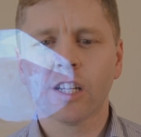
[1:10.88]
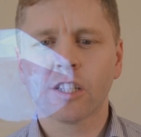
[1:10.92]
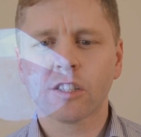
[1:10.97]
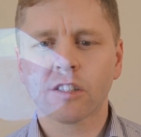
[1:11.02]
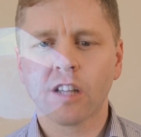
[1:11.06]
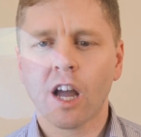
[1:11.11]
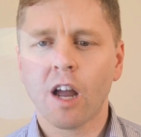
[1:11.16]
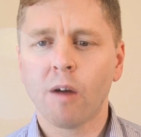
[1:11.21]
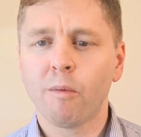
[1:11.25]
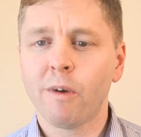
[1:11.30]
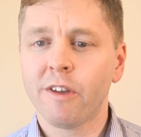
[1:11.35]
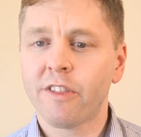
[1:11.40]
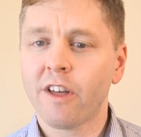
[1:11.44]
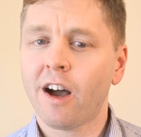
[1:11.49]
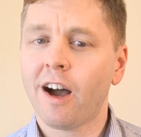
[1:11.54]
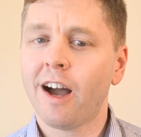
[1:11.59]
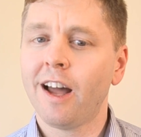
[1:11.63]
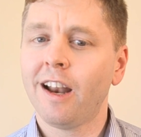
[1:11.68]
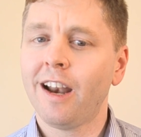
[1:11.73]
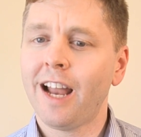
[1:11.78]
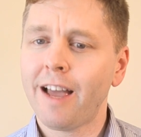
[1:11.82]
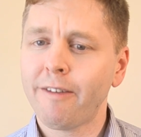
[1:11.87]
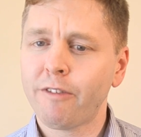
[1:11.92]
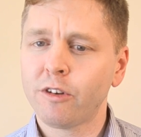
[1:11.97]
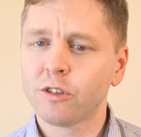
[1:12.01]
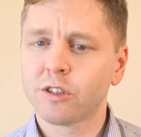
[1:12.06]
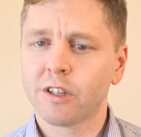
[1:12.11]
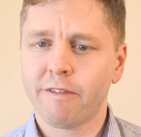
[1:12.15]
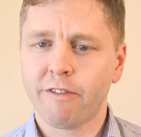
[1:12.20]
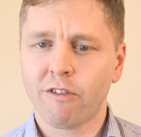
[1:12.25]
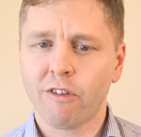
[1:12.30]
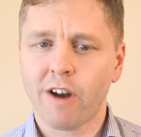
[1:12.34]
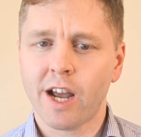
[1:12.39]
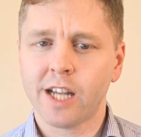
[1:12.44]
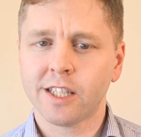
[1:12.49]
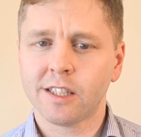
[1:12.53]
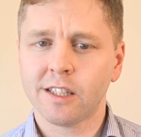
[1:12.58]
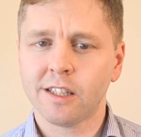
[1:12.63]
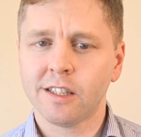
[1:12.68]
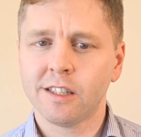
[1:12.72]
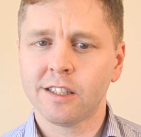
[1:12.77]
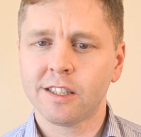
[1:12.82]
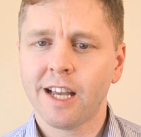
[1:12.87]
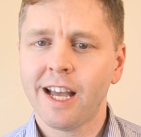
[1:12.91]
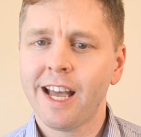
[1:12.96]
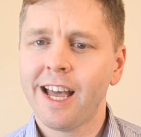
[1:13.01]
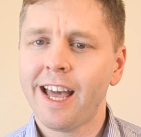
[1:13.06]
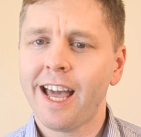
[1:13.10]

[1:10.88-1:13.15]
a stone with high levels of fluorescence,